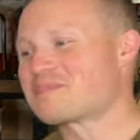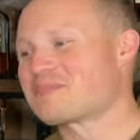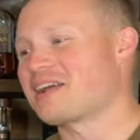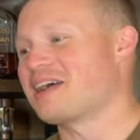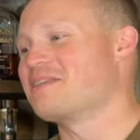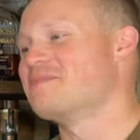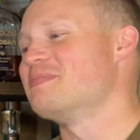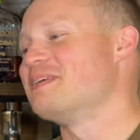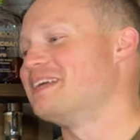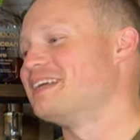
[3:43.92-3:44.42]

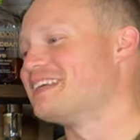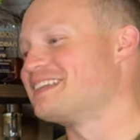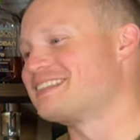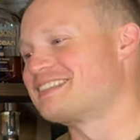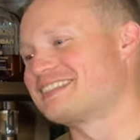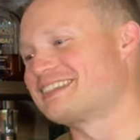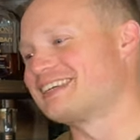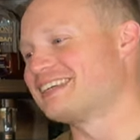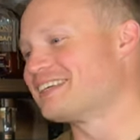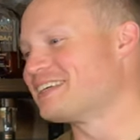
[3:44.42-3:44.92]
I mean,
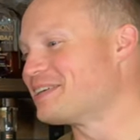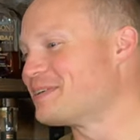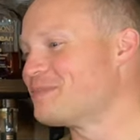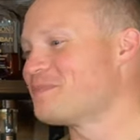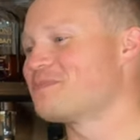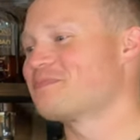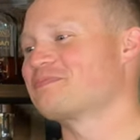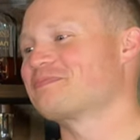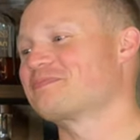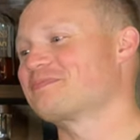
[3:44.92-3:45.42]
it's
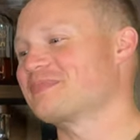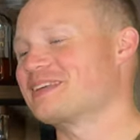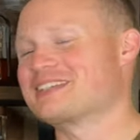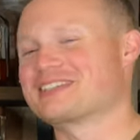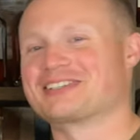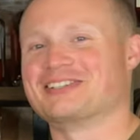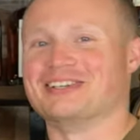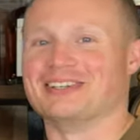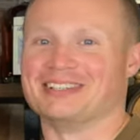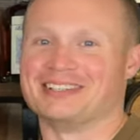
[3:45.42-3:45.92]

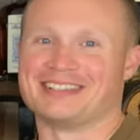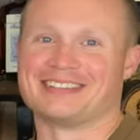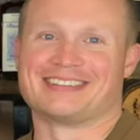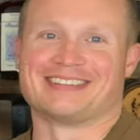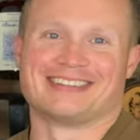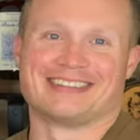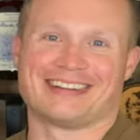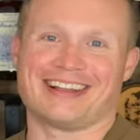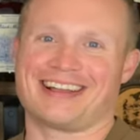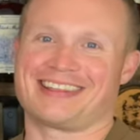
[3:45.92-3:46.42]
good.
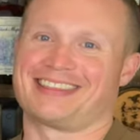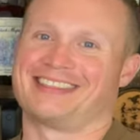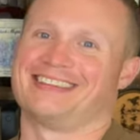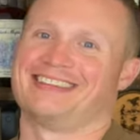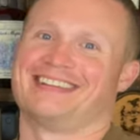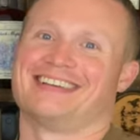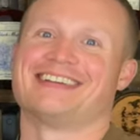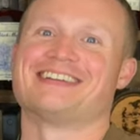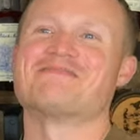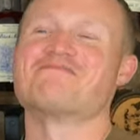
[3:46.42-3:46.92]

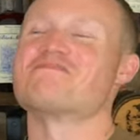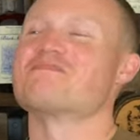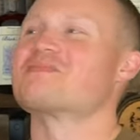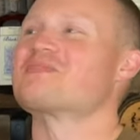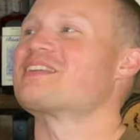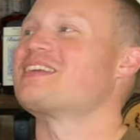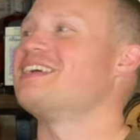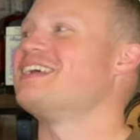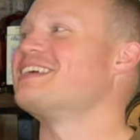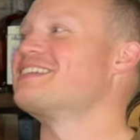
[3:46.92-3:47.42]

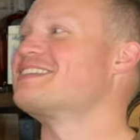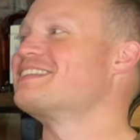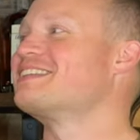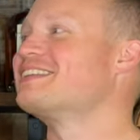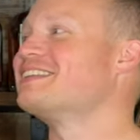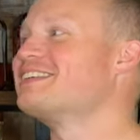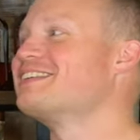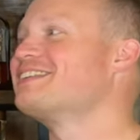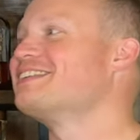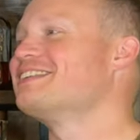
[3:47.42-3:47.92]
It's
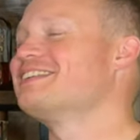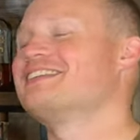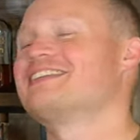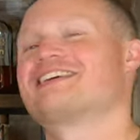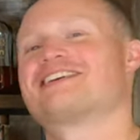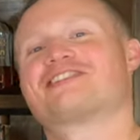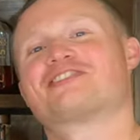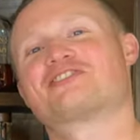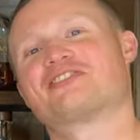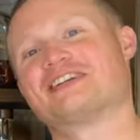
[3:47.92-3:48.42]
literally
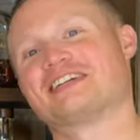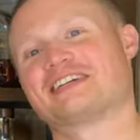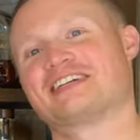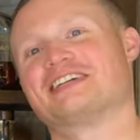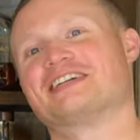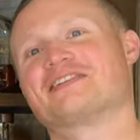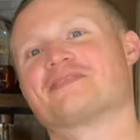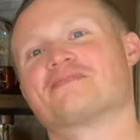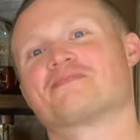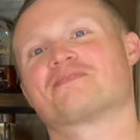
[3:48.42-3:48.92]
like
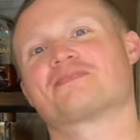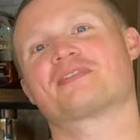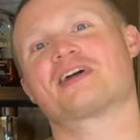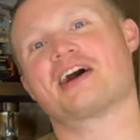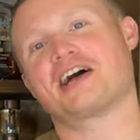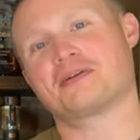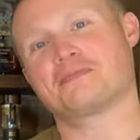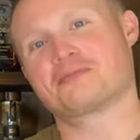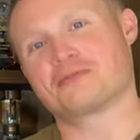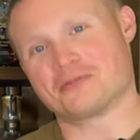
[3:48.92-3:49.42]
drinking
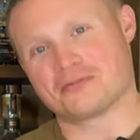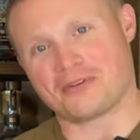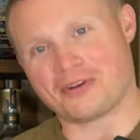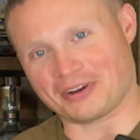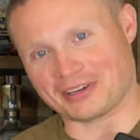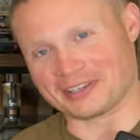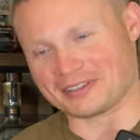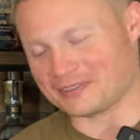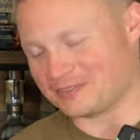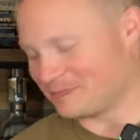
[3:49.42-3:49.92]
high proof
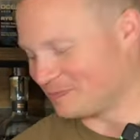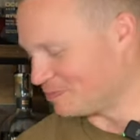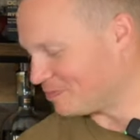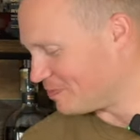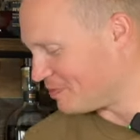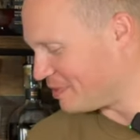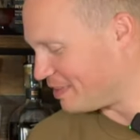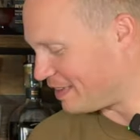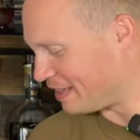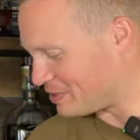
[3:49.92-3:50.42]
honey.
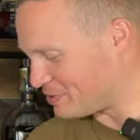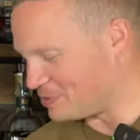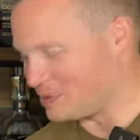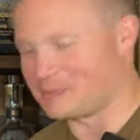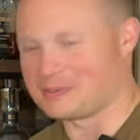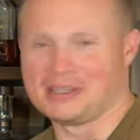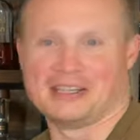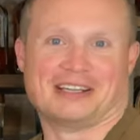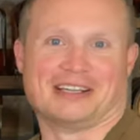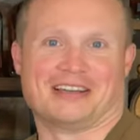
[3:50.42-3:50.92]
That's what
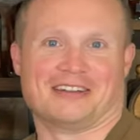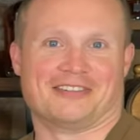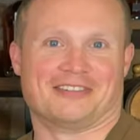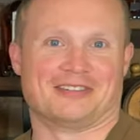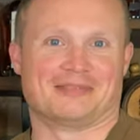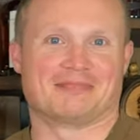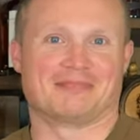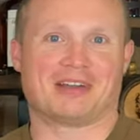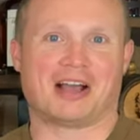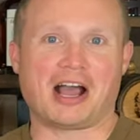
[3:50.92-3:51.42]
I'm getting out of
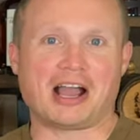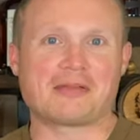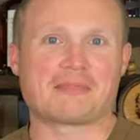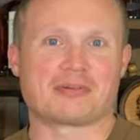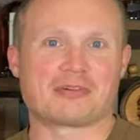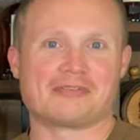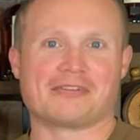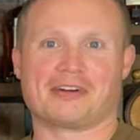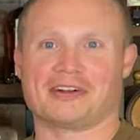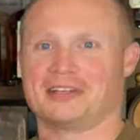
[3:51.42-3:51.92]
it. High
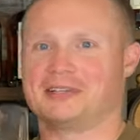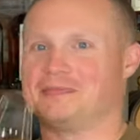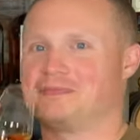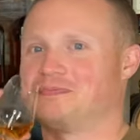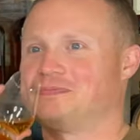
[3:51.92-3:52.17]
proof honey.